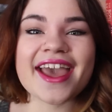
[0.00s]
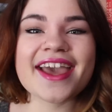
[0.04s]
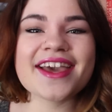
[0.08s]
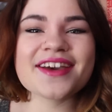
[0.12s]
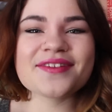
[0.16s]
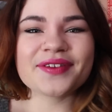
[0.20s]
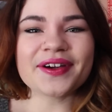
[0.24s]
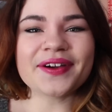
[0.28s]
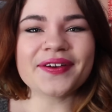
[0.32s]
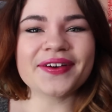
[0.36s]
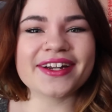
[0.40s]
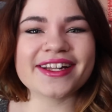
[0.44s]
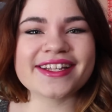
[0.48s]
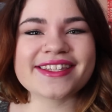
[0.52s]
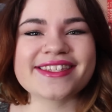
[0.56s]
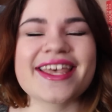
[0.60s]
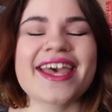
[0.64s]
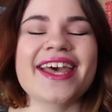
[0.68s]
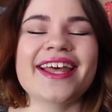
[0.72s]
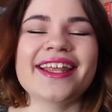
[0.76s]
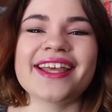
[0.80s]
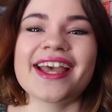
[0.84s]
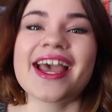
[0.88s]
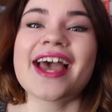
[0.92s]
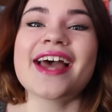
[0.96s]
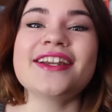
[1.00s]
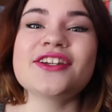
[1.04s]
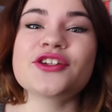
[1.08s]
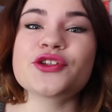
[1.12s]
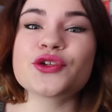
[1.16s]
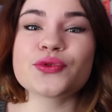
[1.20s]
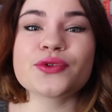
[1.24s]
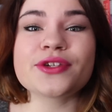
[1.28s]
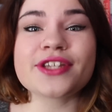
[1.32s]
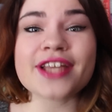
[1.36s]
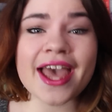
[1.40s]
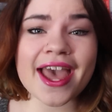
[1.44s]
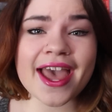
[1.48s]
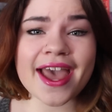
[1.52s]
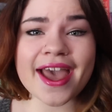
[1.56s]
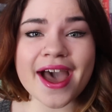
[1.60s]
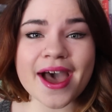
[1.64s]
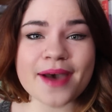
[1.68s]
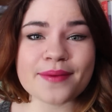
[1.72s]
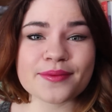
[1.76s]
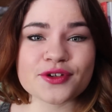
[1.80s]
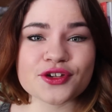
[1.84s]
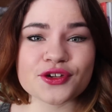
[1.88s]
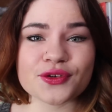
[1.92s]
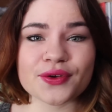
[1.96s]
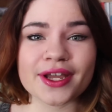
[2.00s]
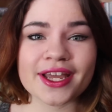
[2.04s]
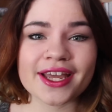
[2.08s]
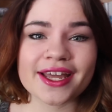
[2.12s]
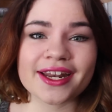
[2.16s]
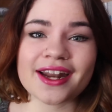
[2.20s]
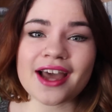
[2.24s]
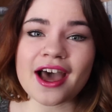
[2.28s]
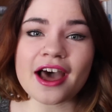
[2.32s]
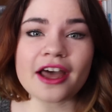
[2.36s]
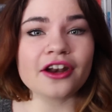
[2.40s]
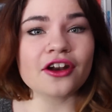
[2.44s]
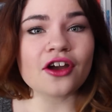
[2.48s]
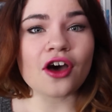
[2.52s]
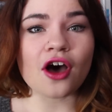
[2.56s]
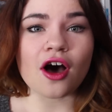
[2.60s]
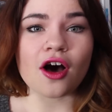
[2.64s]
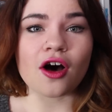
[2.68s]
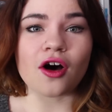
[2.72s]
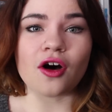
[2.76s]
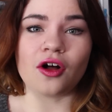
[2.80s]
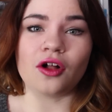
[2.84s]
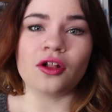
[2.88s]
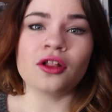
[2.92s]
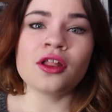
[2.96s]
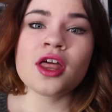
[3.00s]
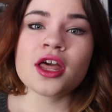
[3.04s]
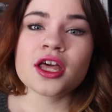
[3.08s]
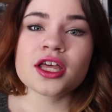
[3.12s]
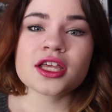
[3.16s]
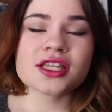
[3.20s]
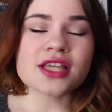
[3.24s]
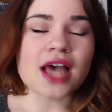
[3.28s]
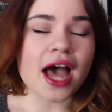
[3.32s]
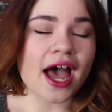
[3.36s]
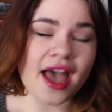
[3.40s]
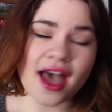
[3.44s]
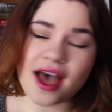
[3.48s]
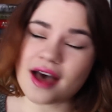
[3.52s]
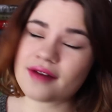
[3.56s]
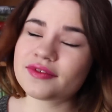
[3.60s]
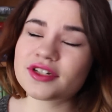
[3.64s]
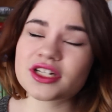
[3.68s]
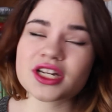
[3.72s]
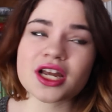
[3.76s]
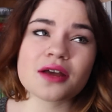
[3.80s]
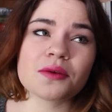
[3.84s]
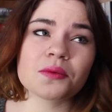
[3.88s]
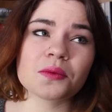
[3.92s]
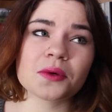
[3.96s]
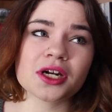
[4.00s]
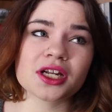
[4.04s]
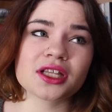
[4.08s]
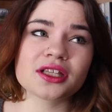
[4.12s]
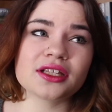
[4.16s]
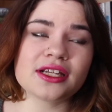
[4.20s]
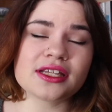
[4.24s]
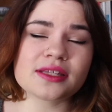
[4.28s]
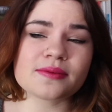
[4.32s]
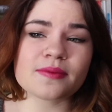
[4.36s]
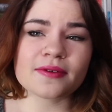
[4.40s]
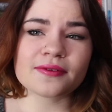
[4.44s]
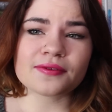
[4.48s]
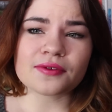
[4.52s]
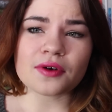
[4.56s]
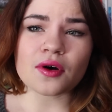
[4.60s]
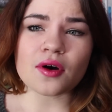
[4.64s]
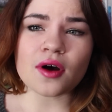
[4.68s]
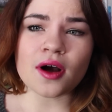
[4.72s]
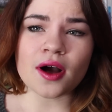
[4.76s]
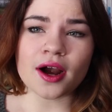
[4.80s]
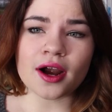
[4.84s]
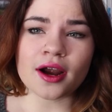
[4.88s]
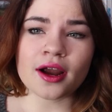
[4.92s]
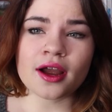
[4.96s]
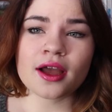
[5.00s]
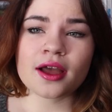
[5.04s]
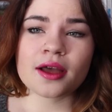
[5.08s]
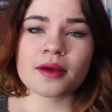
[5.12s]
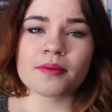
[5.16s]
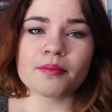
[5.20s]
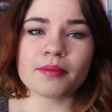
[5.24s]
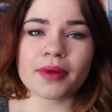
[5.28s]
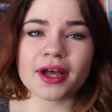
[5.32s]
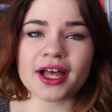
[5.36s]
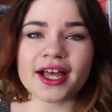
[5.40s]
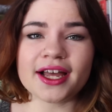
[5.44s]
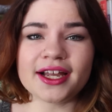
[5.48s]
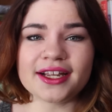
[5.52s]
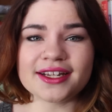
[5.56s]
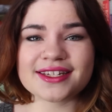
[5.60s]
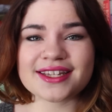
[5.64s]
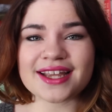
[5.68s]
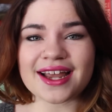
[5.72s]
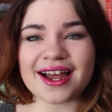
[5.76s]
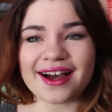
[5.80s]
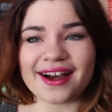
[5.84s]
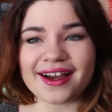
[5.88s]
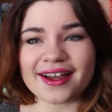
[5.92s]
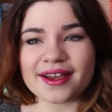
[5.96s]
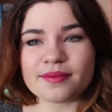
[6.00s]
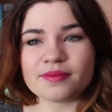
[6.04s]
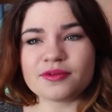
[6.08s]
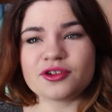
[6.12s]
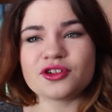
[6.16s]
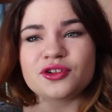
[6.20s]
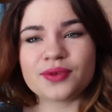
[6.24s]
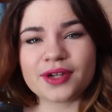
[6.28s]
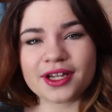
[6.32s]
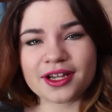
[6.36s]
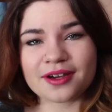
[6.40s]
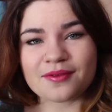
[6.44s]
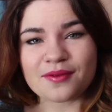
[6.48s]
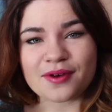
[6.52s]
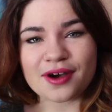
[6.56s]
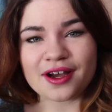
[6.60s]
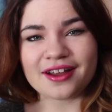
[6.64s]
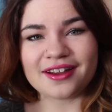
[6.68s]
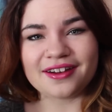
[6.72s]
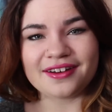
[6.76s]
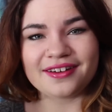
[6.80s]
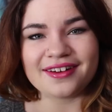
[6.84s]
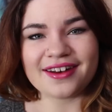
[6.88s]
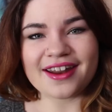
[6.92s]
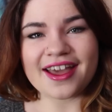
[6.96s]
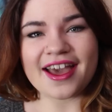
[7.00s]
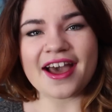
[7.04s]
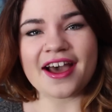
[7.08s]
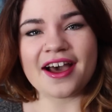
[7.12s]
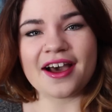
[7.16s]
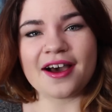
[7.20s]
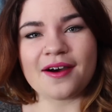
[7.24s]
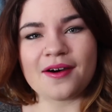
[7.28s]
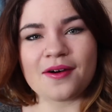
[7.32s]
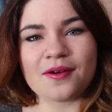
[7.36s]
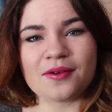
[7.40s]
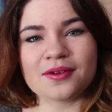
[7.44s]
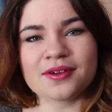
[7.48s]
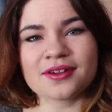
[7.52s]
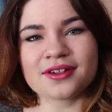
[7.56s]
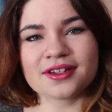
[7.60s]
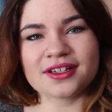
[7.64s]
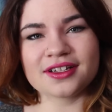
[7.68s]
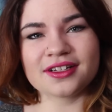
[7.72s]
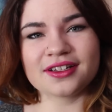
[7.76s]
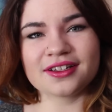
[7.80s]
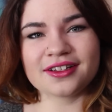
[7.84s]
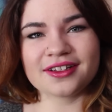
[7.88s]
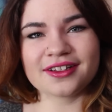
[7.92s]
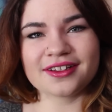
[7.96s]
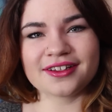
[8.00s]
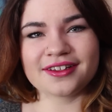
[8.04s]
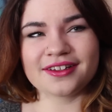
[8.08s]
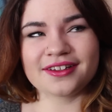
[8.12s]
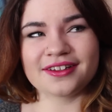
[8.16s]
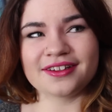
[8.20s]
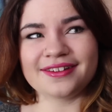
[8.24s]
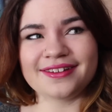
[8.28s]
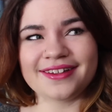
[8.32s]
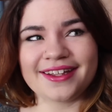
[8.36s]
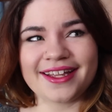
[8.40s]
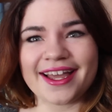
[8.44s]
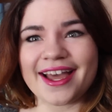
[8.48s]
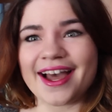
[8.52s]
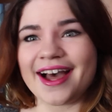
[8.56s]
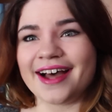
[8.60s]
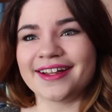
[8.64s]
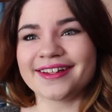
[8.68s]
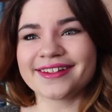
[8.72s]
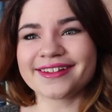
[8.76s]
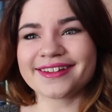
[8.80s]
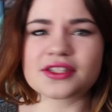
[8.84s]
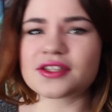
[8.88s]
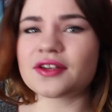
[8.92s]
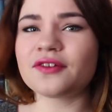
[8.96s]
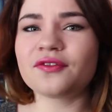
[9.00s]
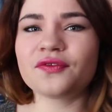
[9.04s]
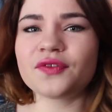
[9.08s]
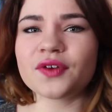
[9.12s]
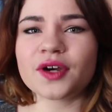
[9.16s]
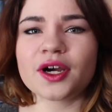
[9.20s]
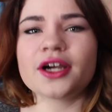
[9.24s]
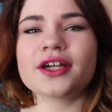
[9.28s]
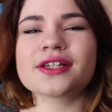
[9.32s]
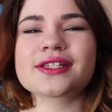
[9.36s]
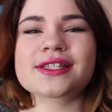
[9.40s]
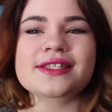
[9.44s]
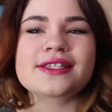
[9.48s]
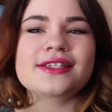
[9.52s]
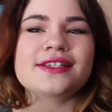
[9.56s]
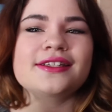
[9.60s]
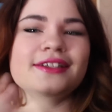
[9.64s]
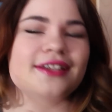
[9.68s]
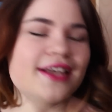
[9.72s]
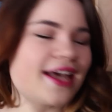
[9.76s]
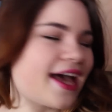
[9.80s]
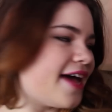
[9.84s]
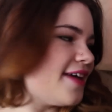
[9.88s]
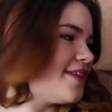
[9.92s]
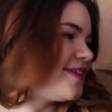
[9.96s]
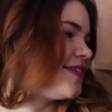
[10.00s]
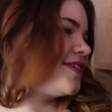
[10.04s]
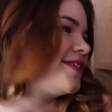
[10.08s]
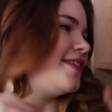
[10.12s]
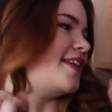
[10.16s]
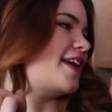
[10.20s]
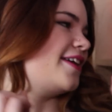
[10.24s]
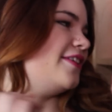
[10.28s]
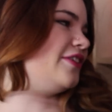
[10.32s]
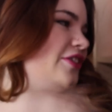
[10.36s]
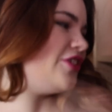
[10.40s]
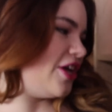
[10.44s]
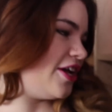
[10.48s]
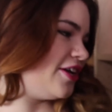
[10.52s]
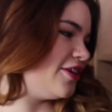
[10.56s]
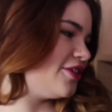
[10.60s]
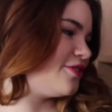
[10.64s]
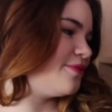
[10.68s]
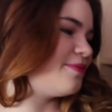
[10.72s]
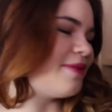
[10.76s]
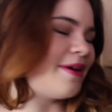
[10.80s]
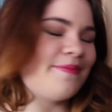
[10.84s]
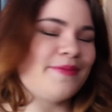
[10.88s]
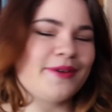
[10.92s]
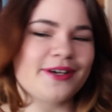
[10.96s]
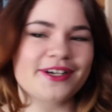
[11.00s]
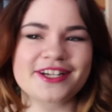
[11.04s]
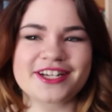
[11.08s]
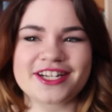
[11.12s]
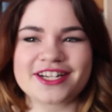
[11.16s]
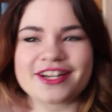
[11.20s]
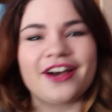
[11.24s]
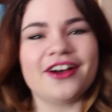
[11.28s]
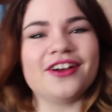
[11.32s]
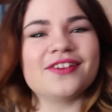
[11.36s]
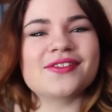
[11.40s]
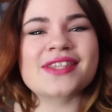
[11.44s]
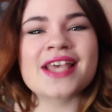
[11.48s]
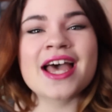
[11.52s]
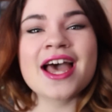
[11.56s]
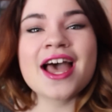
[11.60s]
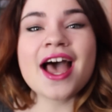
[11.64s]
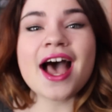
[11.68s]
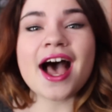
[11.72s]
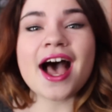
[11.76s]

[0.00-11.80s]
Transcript: Hey everyone, it's Hailey and today I'm doing an unhaul. I haven't done one of these before, but I am doing one now yeah. So first, yes, I changed my bookshelves.